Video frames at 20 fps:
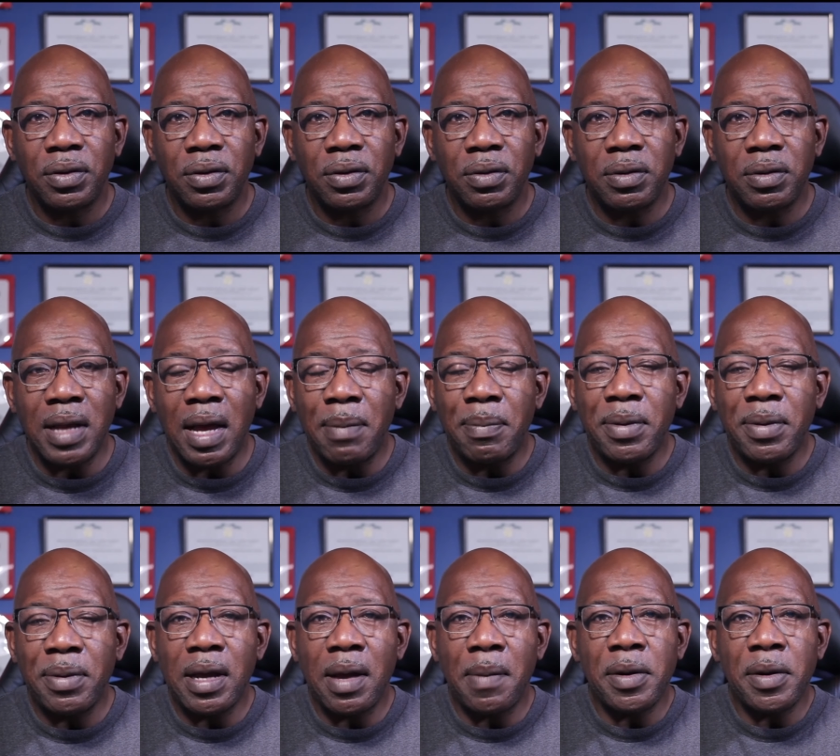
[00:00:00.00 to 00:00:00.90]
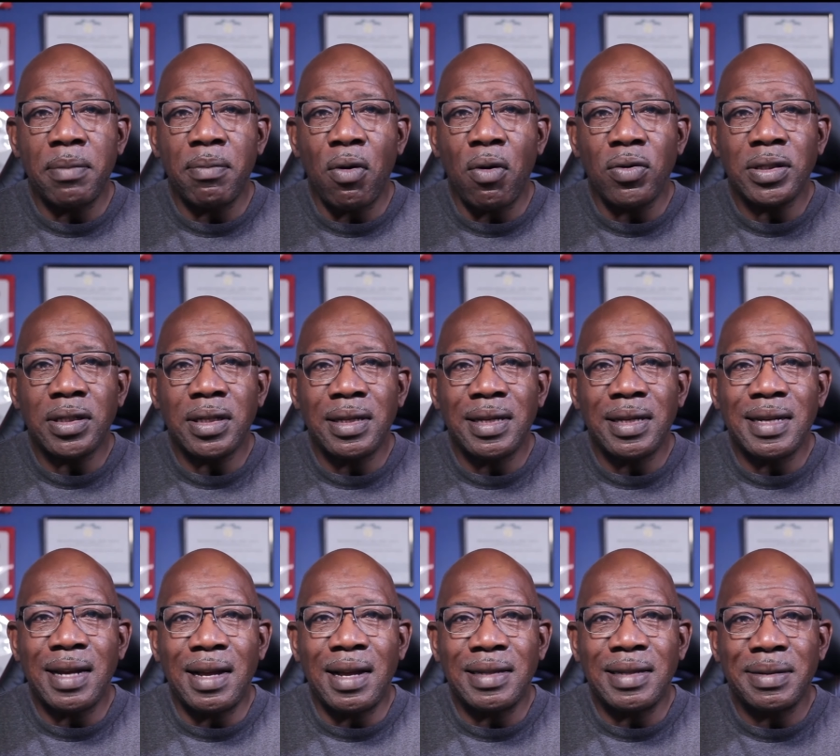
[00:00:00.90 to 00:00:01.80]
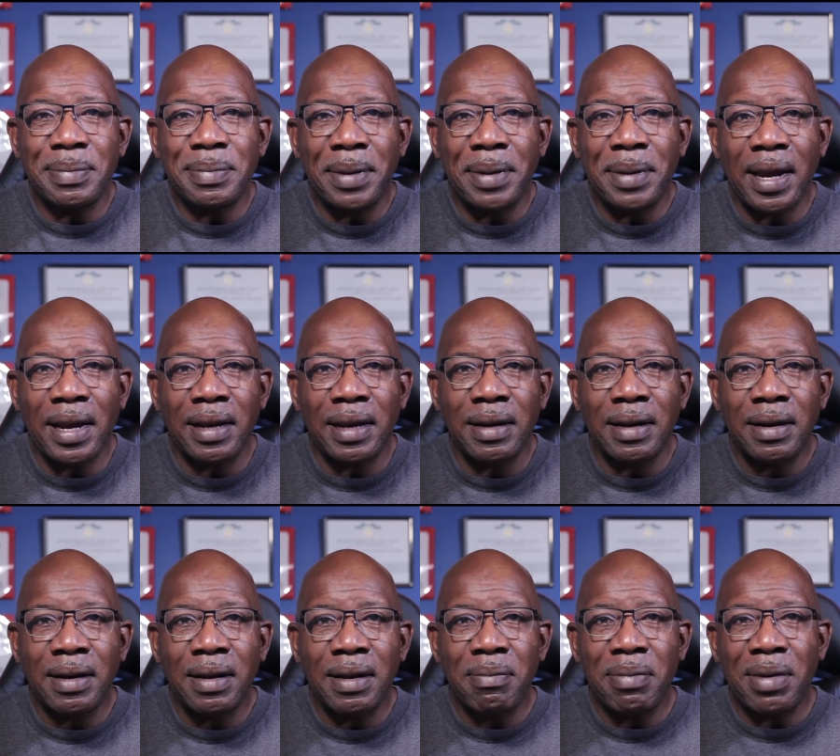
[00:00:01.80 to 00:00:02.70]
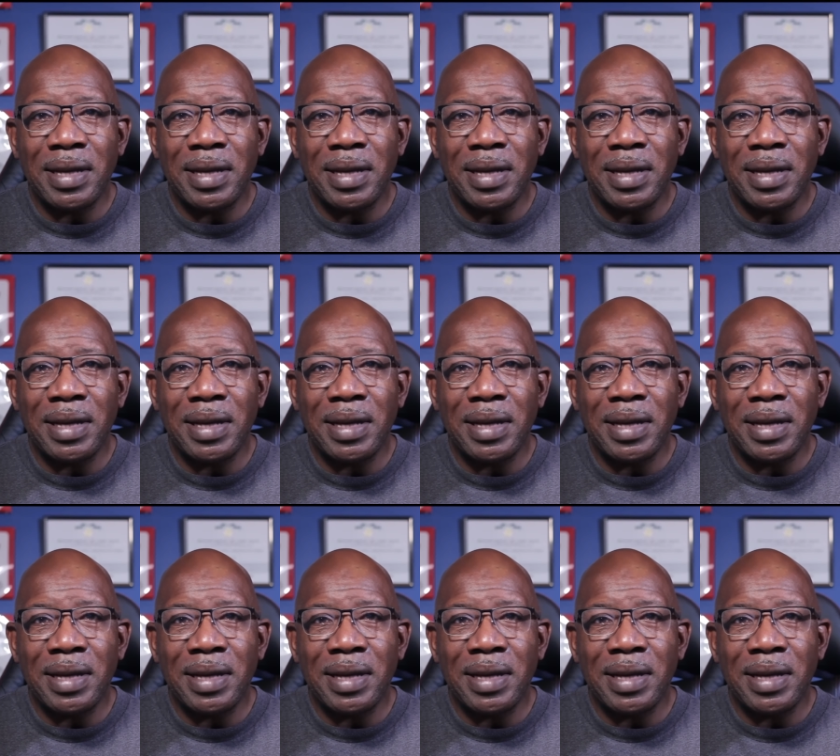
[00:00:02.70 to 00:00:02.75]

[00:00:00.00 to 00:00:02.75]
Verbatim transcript: Not becoming emotionally constipated by